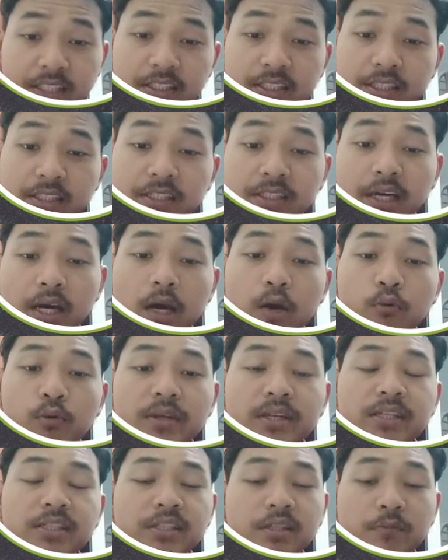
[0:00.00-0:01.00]
this design,
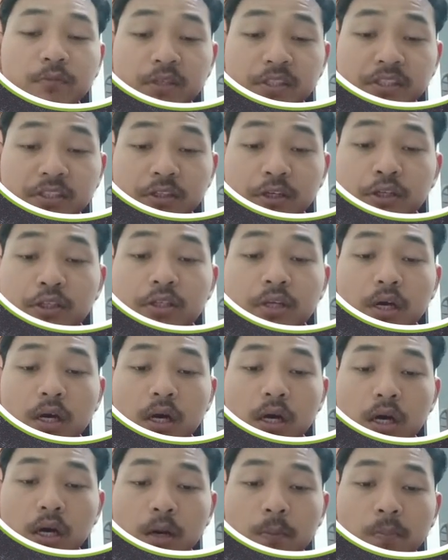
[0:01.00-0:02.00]
we did some research
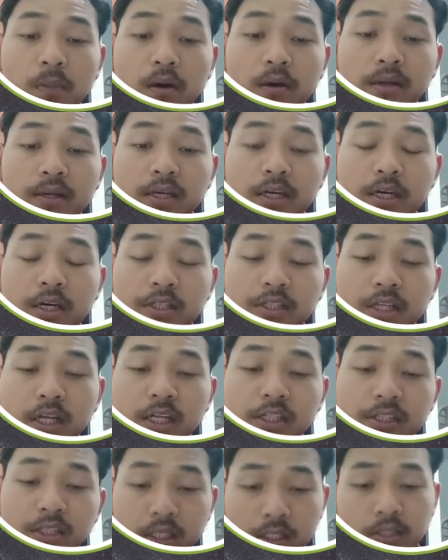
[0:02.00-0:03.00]
about the
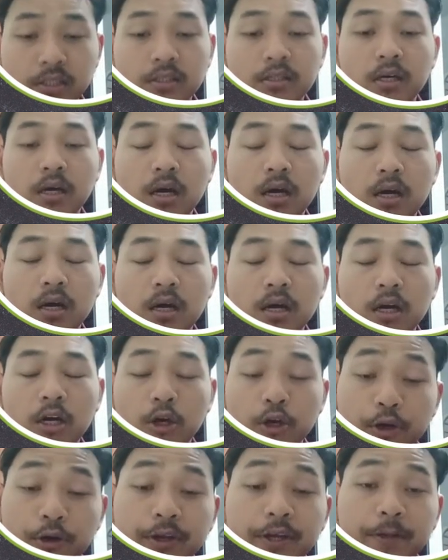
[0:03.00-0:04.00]
steady state
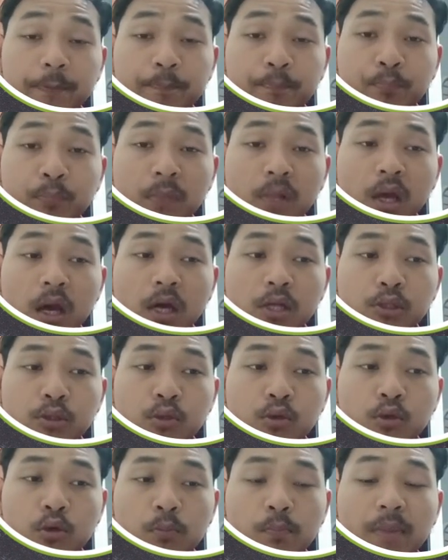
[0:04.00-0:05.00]
cornering.
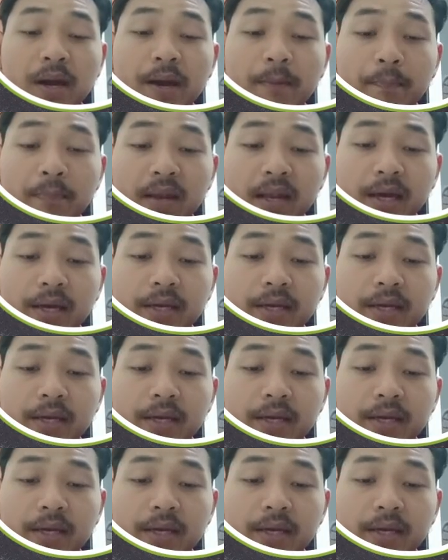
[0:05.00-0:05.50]
So by